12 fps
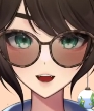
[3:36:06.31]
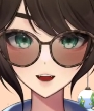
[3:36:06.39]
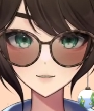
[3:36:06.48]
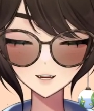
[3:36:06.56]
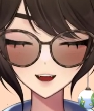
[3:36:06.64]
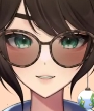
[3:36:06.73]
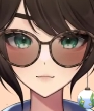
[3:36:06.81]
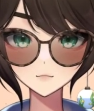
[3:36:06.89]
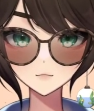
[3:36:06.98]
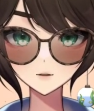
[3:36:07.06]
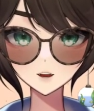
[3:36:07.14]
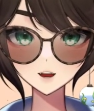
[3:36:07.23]
then I got
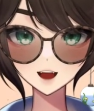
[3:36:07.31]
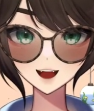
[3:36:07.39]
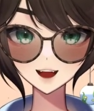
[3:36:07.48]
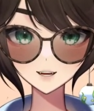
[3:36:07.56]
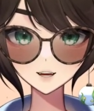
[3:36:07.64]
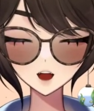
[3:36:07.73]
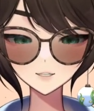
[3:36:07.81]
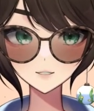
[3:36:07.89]
48 on the